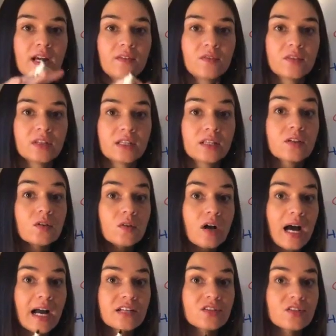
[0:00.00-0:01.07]
we have little
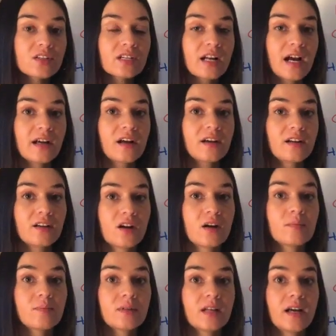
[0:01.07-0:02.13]
hydrogen ion in
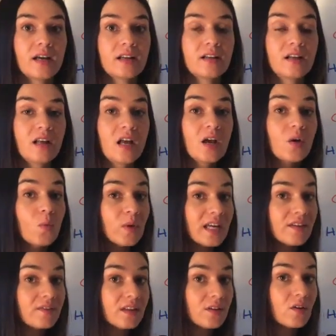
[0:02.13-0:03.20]
our blood, We
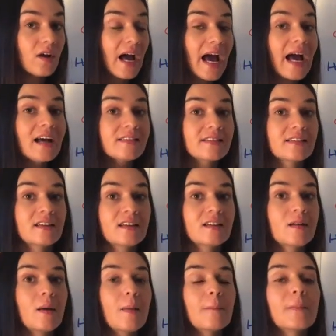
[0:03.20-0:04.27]
have little acid,
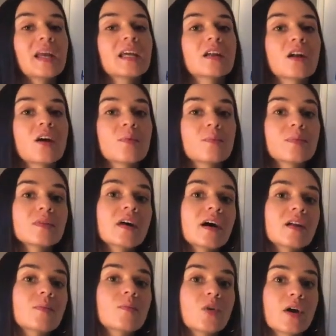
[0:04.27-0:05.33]
making our
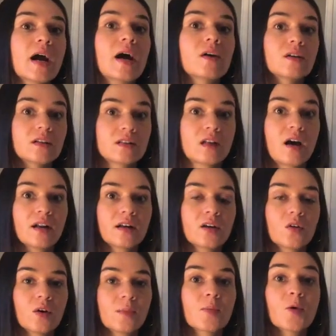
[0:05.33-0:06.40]
blood more
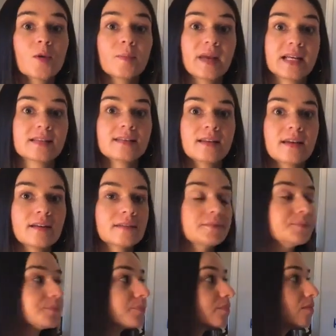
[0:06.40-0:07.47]
alkalotic or more basic.
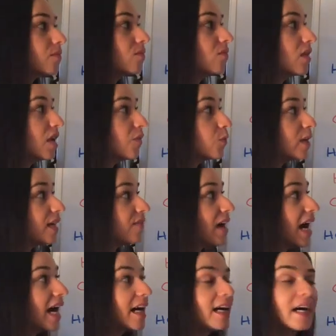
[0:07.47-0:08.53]
If we have
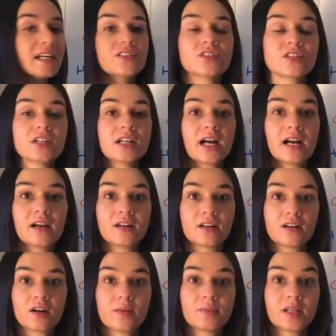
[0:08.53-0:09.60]
high hydrogen
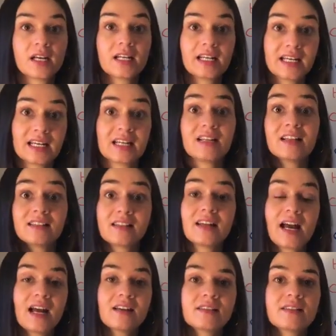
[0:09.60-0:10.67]
ion in our blood, again, it's an
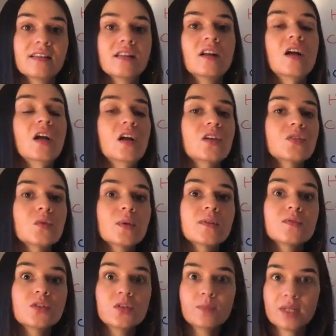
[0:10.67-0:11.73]
acid. So we
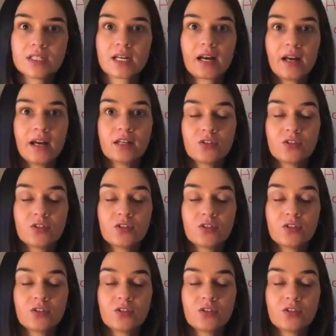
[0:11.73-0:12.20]
have too much